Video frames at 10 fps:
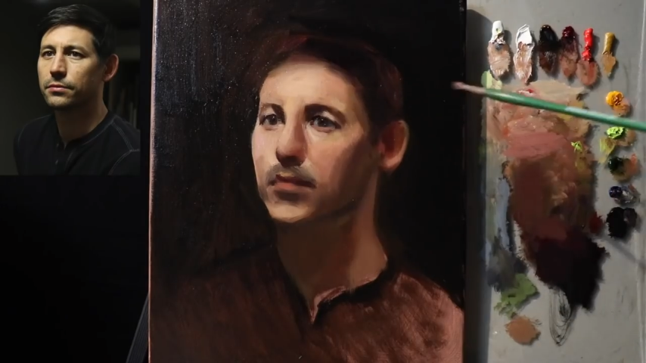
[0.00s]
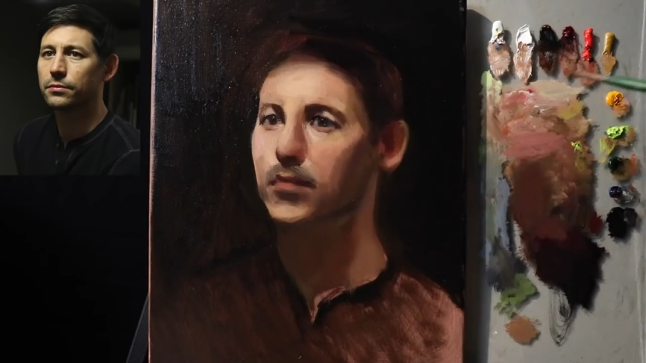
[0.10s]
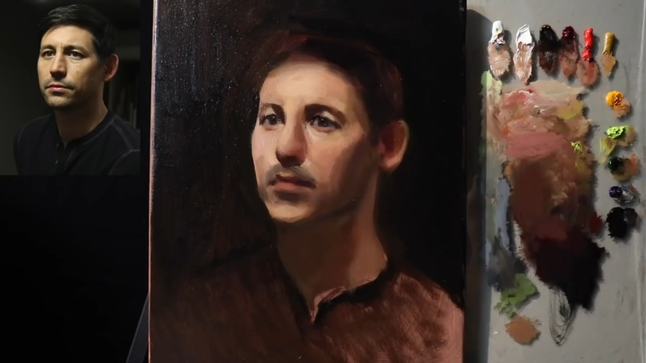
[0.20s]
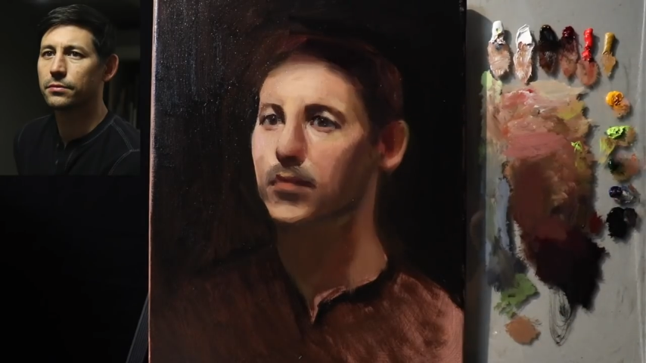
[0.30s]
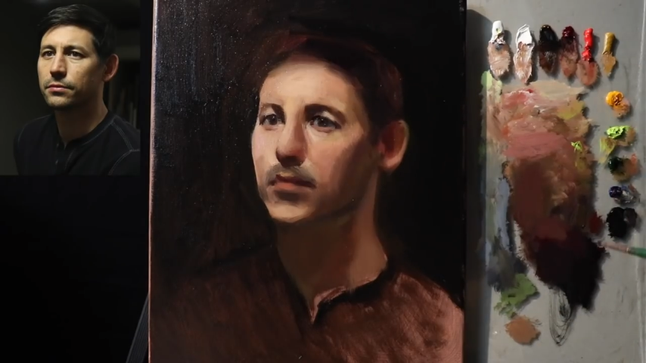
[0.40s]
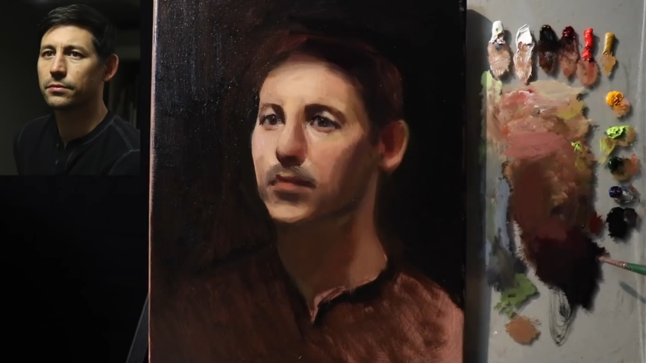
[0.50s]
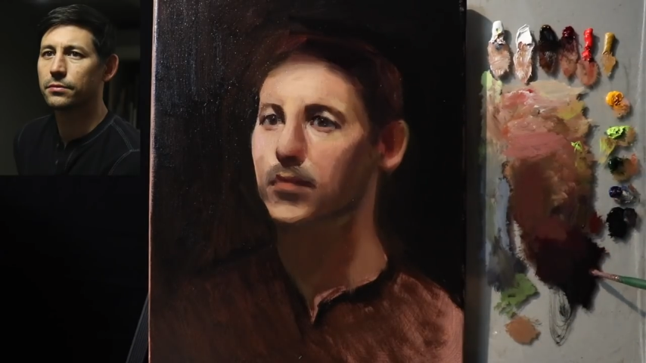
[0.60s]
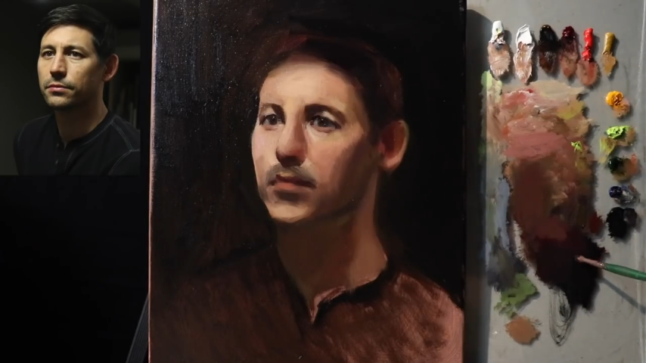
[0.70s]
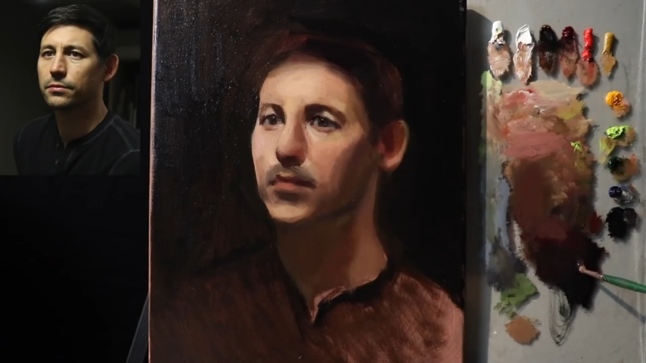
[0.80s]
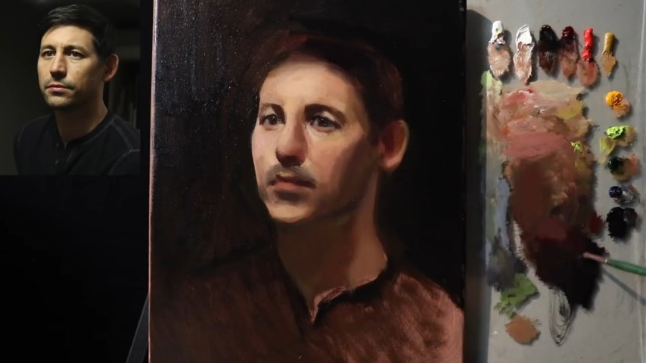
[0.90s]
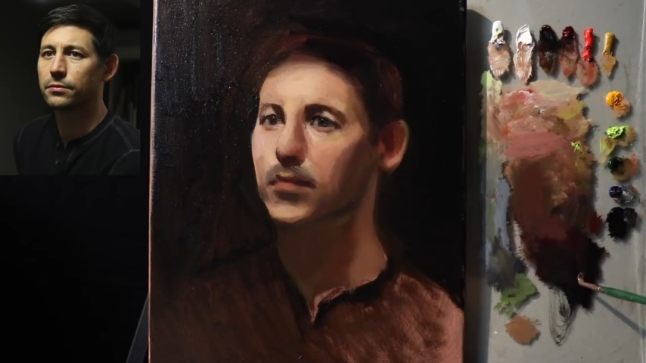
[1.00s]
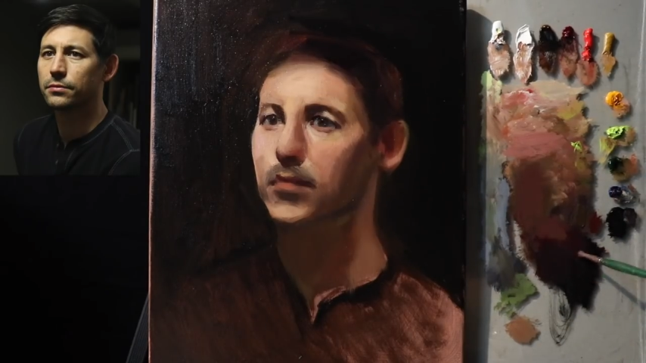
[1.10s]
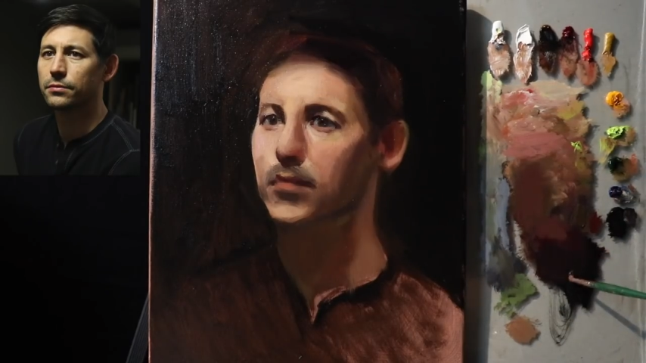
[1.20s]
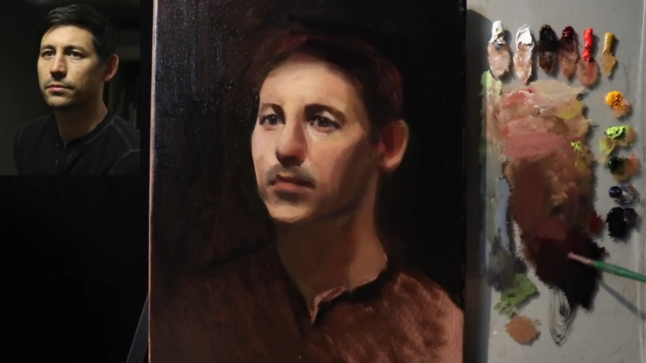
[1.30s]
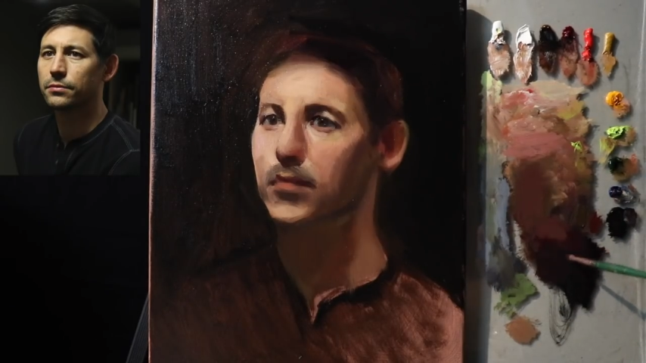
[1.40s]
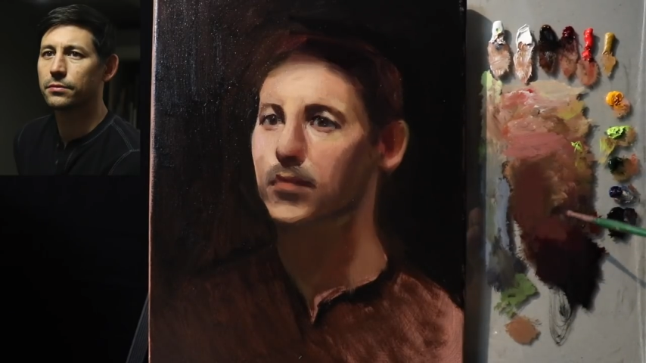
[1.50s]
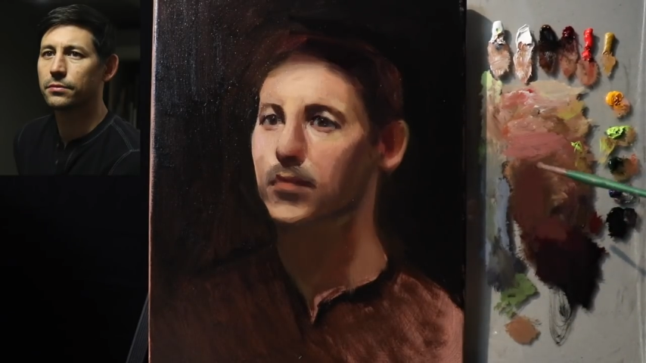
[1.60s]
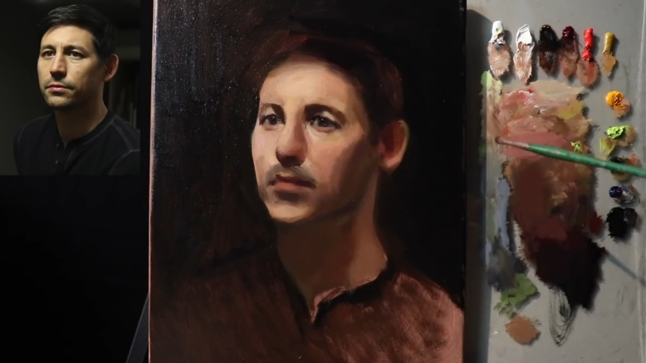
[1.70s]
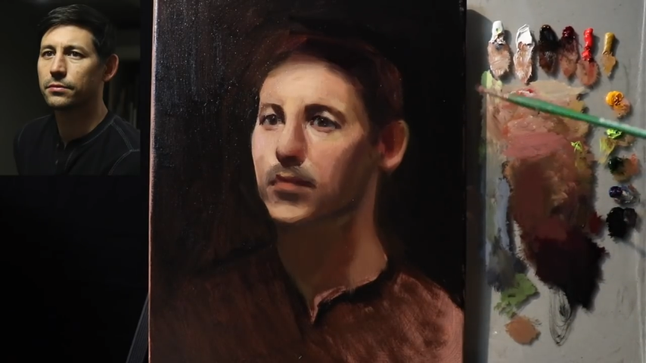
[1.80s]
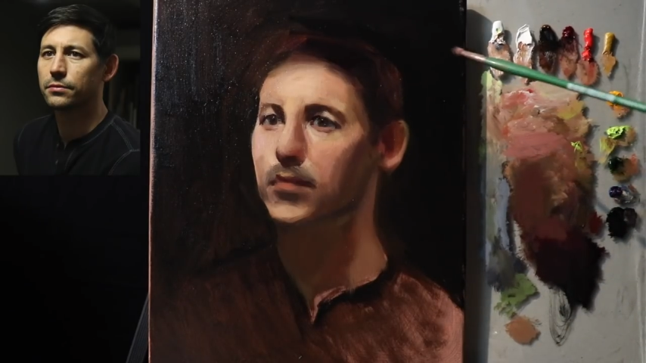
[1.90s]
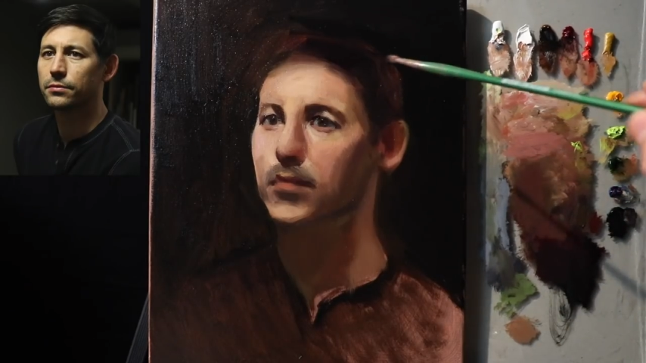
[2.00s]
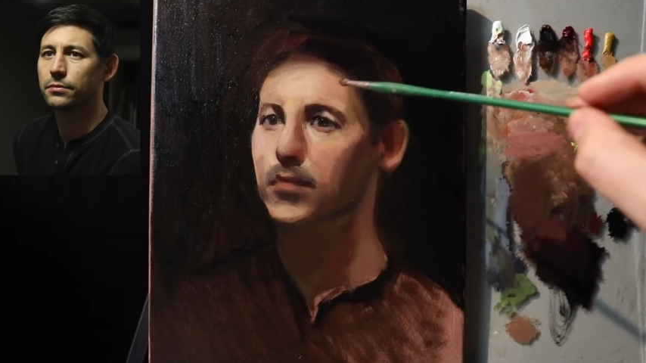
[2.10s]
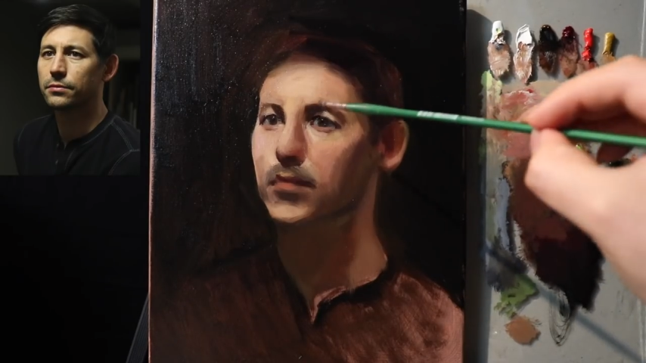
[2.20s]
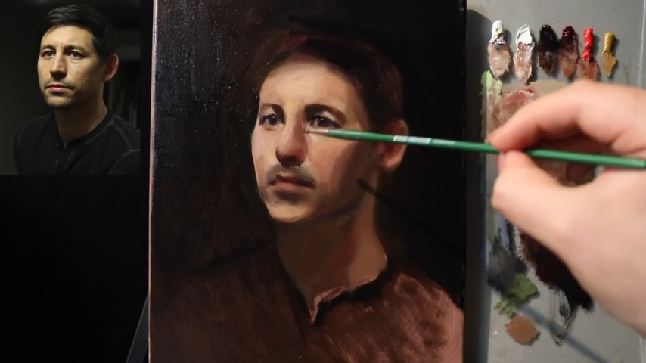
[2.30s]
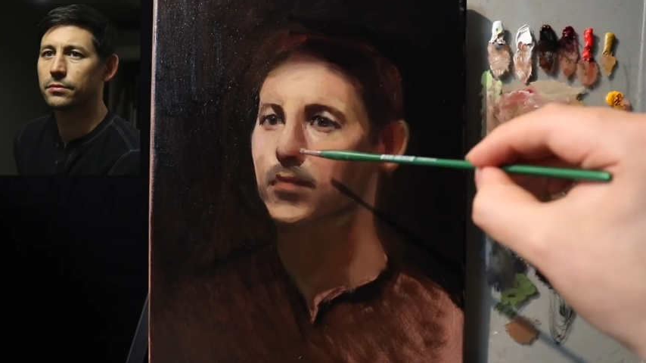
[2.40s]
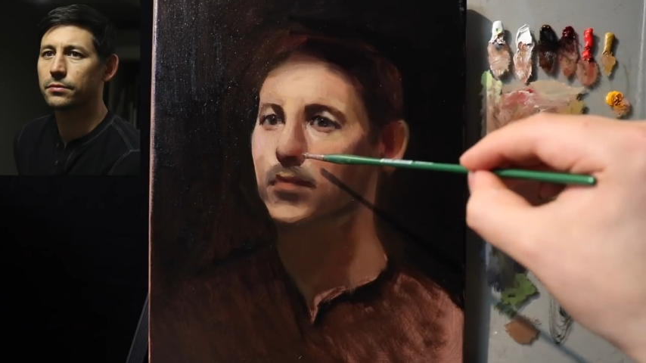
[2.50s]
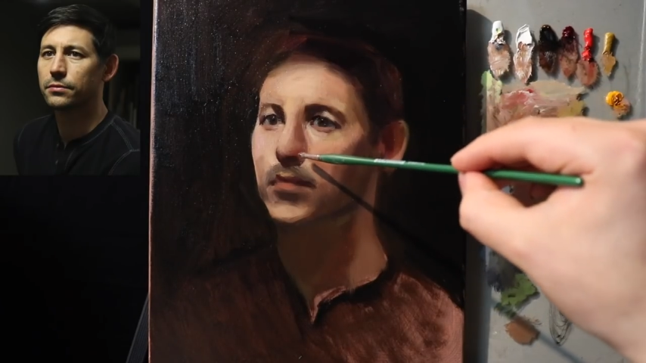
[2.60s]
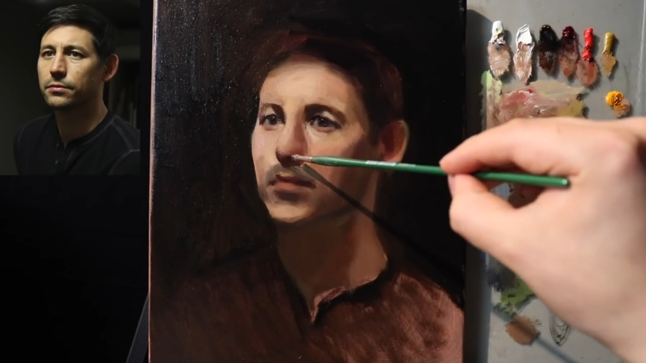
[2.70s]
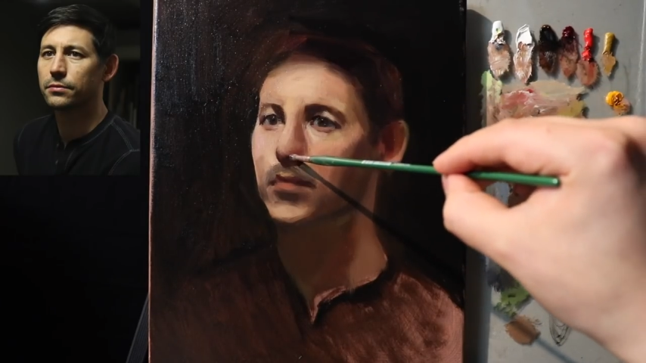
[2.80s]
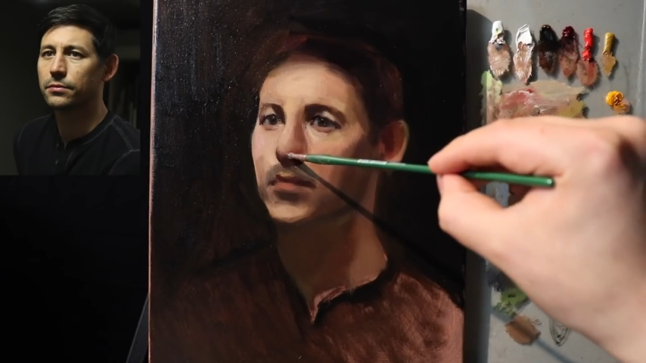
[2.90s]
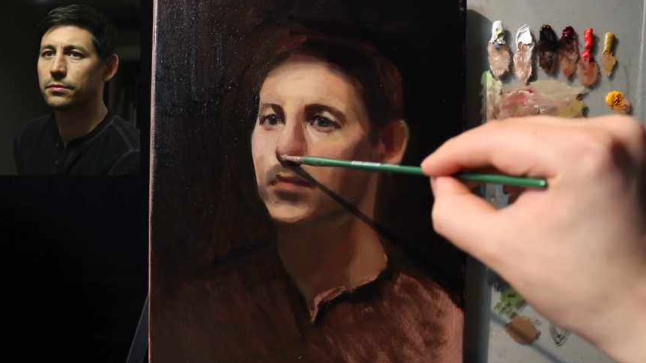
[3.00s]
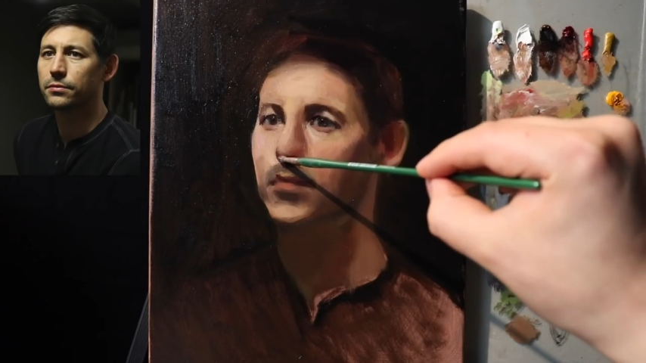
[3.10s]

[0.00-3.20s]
Nobody speaks.